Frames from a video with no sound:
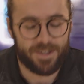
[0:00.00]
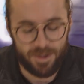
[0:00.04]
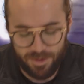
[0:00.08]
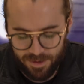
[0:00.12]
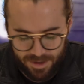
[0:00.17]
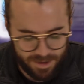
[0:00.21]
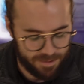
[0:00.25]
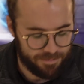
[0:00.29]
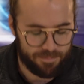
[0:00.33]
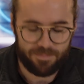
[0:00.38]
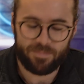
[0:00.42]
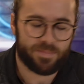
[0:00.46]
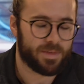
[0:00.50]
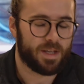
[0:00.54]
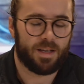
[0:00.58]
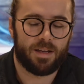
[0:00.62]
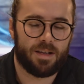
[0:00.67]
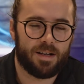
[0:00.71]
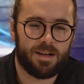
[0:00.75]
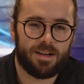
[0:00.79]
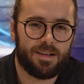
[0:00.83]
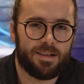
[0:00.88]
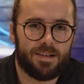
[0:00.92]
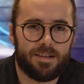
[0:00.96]
Okay,
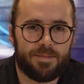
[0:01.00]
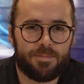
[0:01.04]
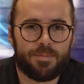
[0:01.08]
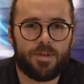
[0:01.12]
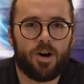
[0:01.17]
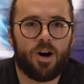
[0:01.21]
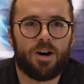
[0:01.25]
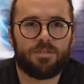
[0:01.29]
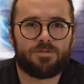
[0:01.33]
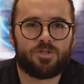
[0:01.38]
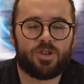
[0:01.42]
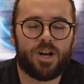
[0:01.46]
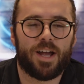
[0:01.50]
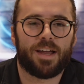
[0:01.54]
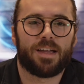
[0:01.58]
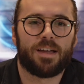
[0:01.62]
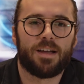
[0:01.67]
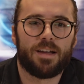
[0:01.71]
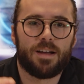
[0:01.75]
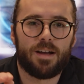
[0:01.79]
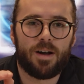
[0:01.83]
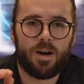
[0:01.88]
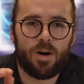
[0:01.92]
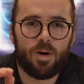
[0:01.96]
uh, off track.
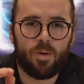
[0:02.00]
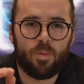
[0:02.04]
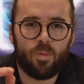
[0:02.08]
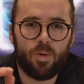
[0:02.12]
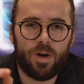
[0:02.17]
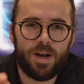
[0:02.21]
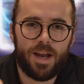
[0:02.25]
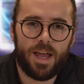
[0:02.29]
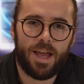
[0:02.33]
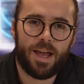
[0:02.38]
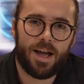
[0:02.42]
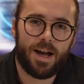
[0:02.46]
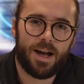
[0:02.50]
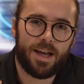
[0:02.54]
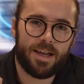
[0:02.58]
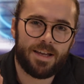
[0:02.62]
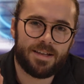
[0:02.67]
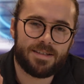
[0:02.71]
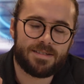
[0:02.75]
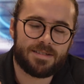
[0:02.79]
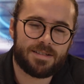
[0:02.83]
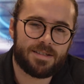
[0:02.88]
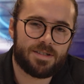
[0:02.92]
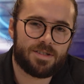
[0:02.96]
What AI
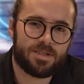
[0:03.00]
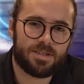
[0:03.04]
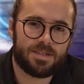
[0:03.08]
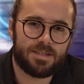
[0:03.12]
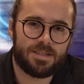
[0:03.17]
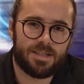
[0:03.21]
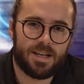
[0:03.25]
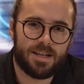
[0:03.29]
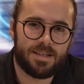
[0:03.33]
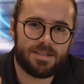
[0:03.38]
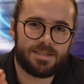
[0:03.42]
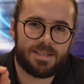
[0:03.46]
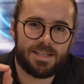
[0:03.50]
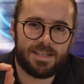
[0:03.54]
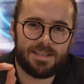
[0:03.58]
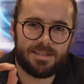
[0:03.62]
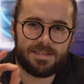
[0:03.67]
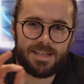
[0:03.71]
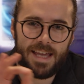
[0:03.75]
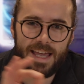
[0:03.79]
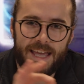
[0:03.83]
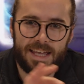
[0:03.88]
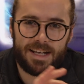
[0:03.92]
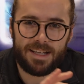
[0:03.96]
essentially does
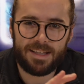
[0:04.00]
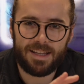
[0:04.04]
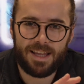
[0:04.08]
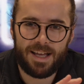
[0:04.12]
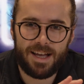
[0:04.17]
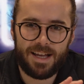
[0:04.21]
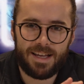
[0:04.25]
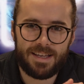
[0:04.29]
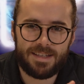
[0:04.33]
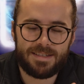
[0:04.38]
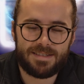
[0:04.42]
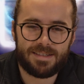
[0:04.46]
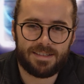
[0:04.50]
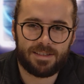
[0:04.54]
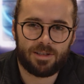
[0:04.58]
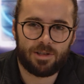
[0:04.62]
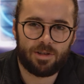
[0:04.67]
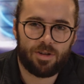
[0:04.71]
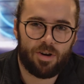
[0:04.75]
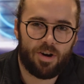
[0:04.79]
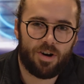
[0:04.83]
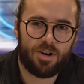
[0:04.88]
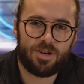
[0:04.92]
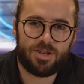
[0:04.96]
is analyze
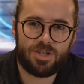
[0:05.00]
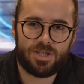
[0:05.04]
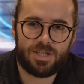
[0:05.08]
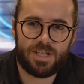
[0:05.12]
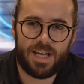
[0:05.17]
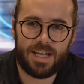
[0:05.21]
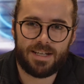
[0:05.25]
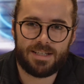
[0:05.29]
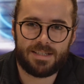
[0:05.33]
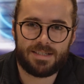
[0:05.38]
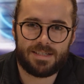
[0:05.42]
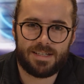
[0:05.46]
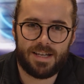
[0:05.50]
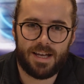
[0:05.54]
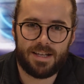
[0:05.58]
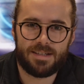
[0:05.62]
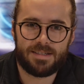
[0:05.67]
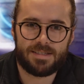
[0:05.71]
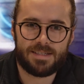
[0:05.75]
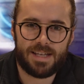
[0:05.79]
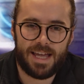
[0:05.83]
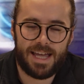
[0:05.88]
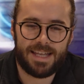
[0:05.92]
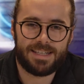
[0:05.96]
large data
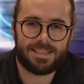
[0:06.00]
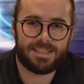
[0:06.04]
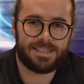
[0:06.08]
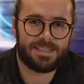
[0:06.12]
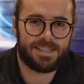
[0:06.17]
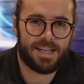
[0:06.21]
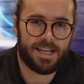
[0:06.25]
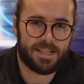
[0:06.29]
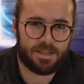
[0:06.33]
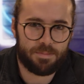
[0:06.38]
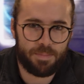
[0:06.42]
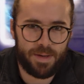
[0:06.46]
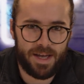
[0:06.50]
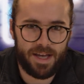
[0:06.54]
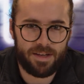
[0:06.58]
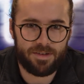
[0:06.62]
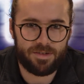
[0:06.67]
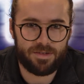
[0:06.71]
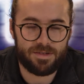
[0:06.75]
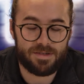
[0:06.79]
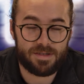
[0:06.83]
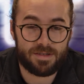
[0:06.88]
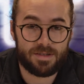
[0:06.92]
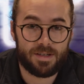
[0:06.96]
sets and detect
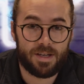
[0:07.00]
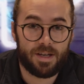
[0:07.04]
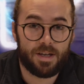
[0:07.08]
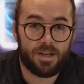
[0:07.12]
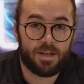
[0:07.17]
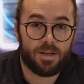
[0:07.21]
patterns.